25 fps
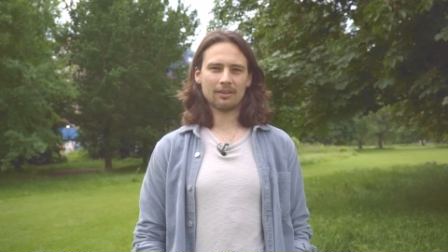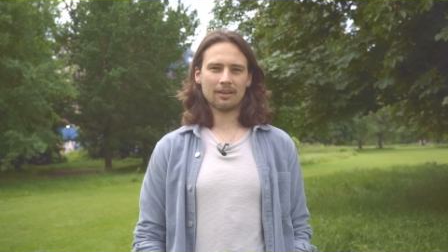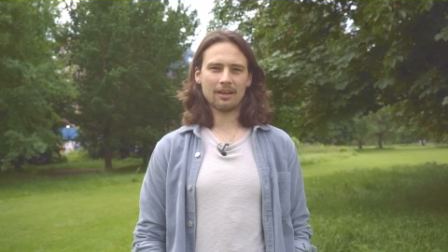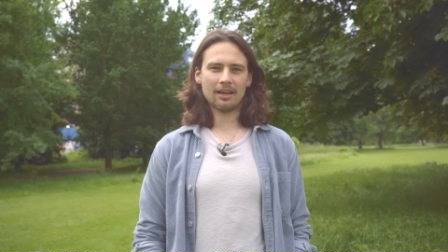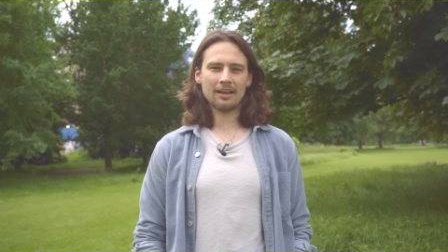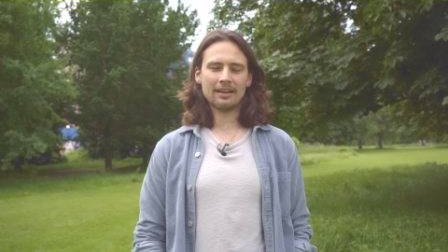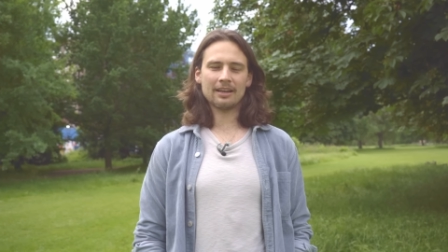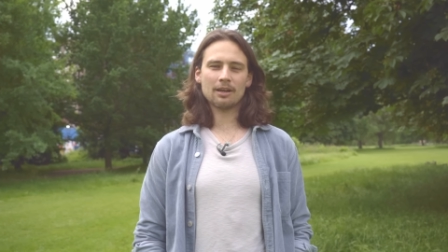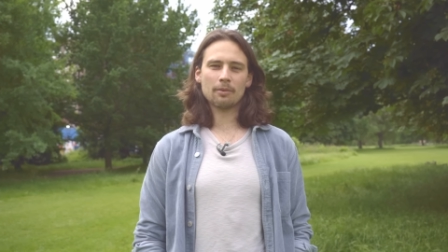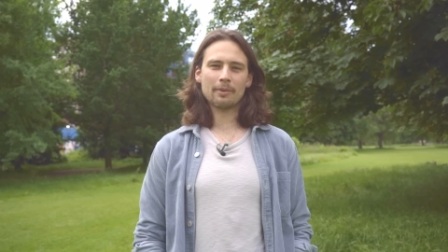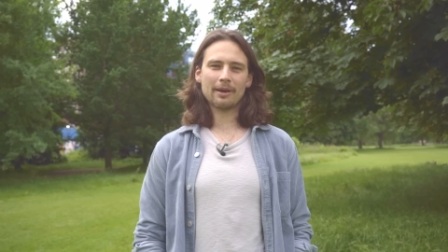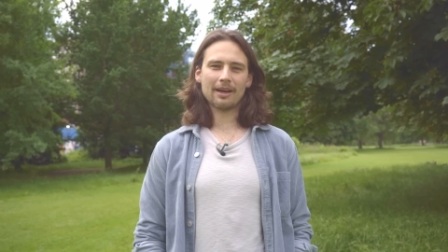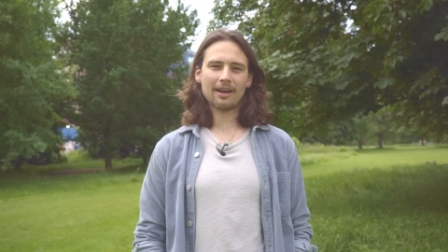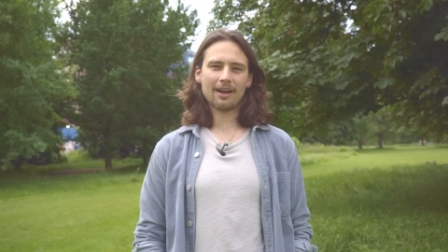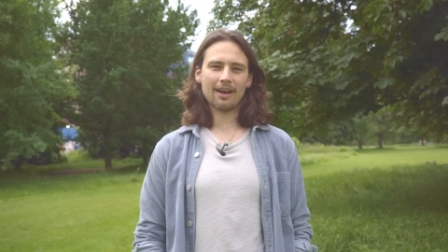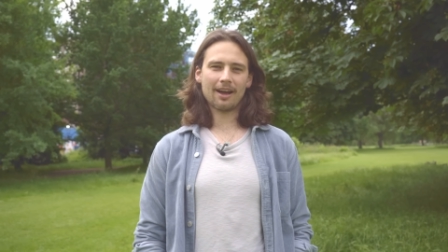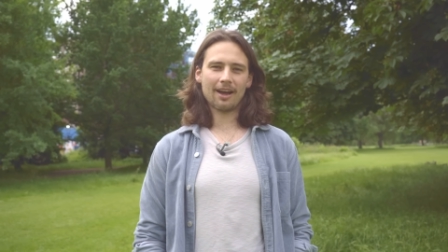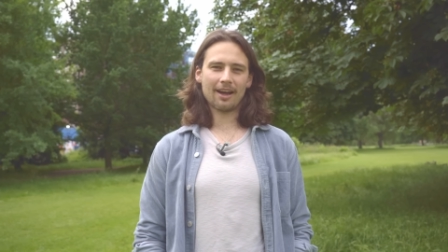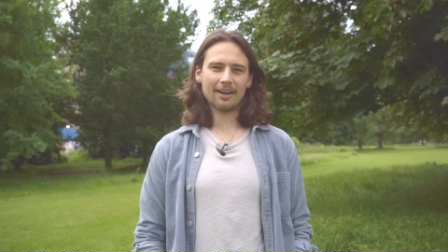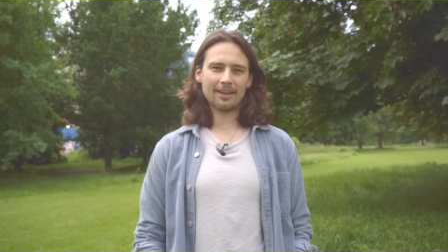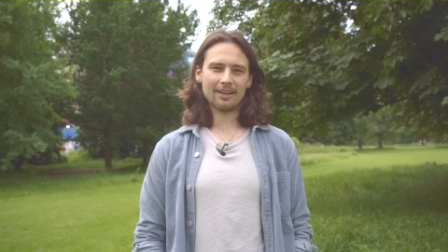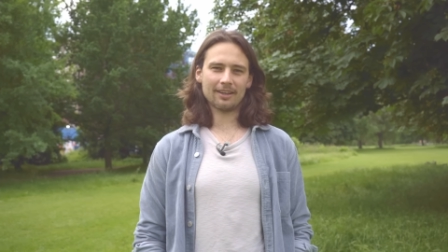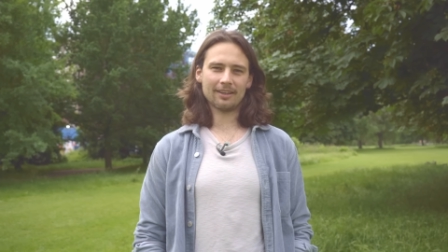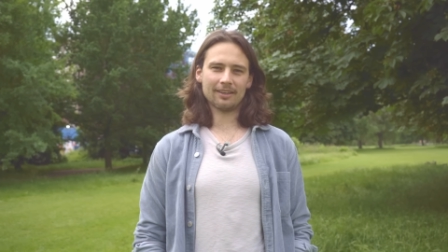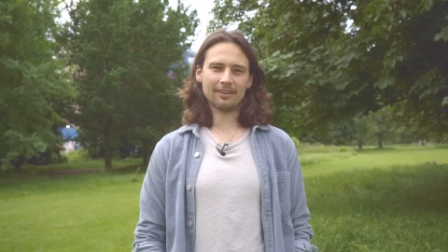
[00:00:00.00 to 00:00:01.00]
a little bit
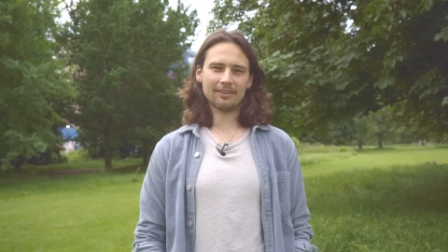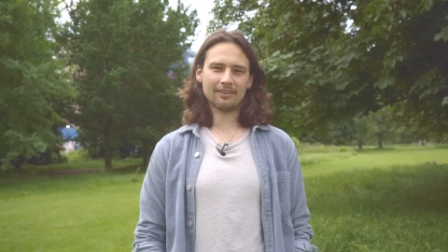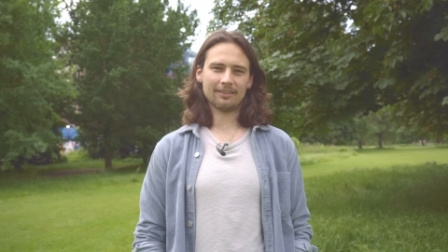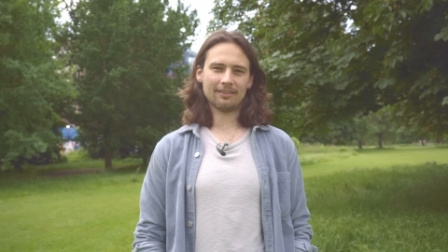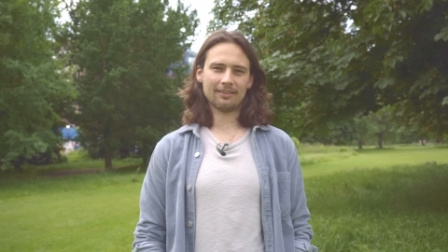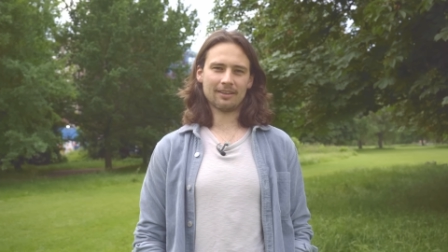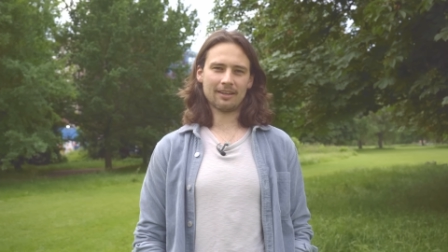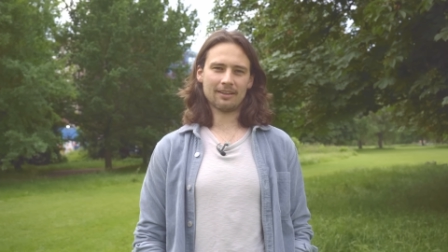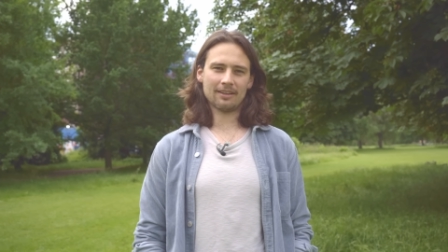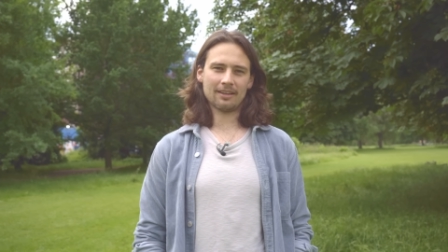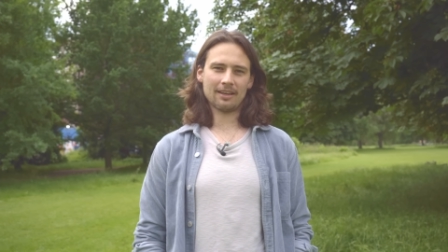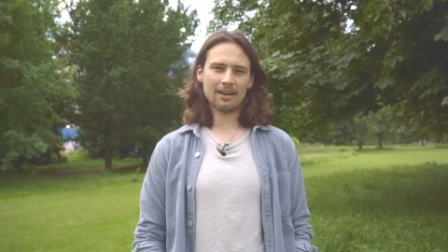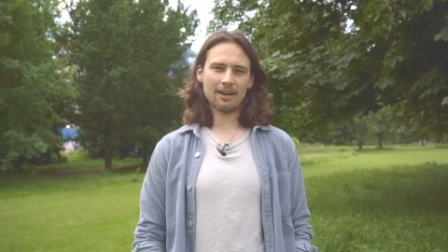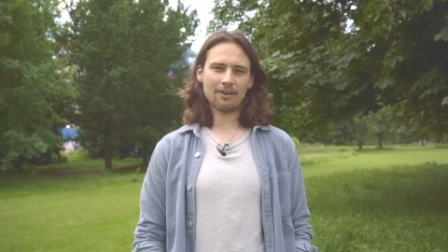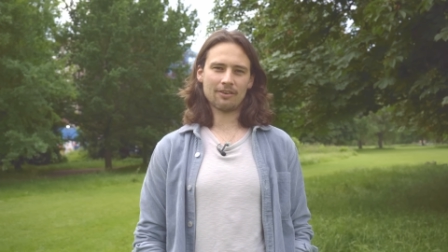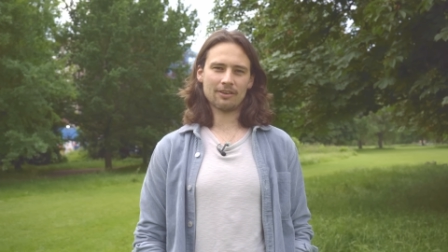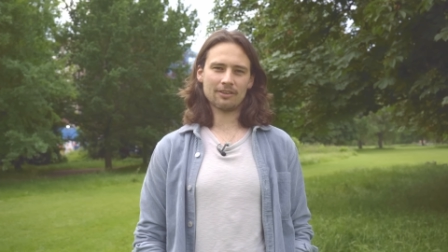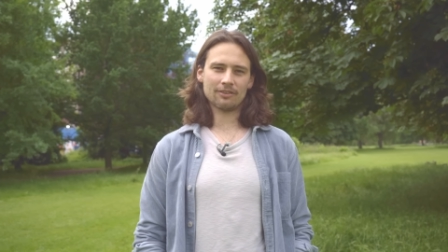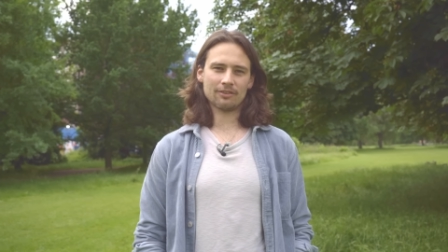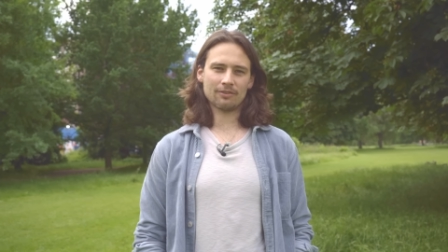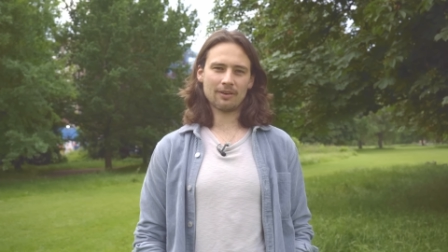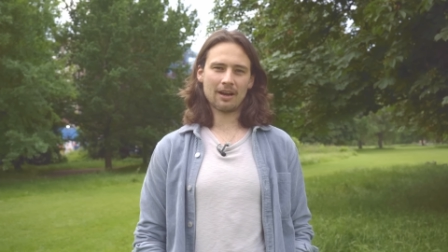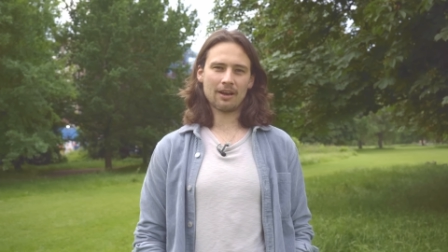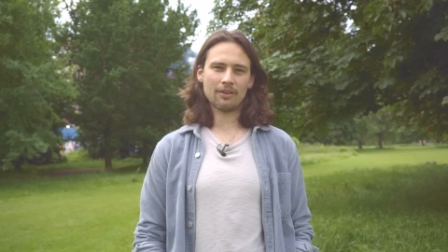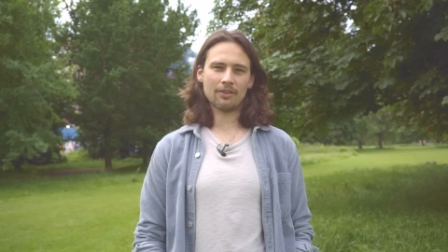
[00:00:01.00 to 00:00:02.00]
higher than the
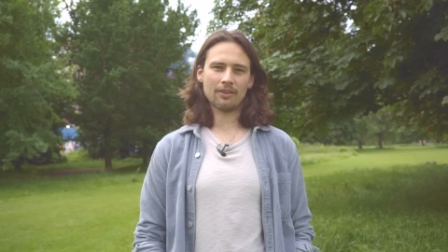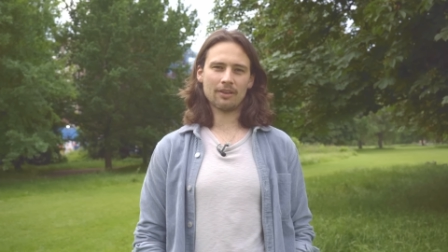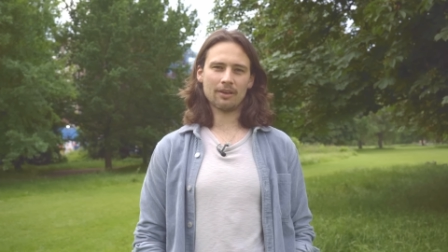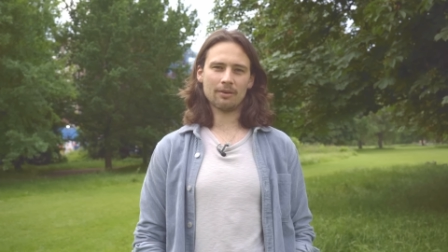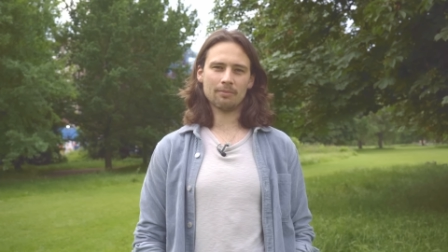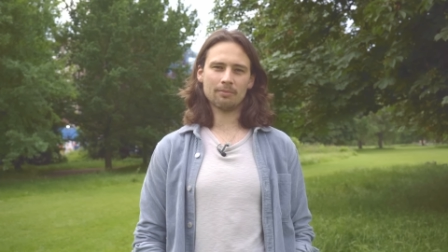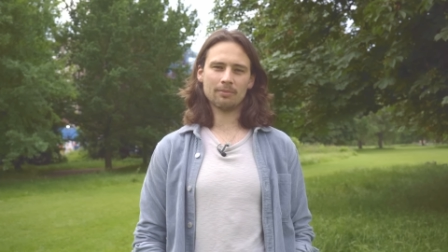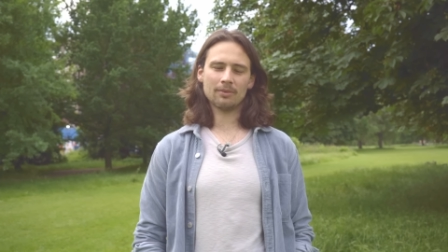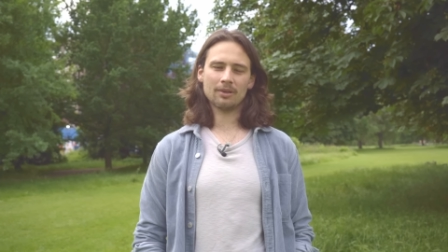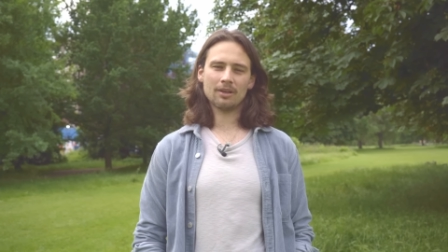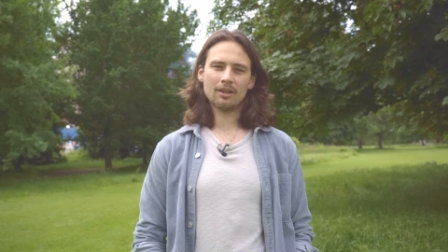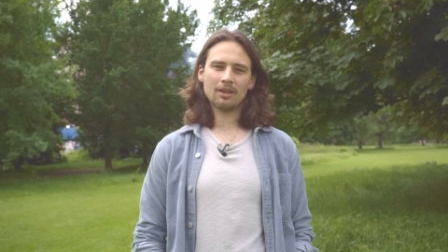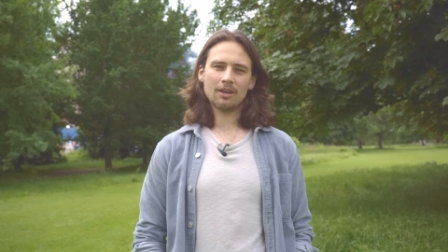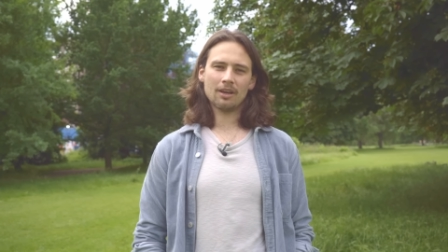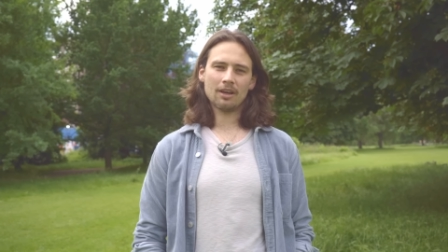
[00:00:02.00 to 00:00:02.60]
areas around them.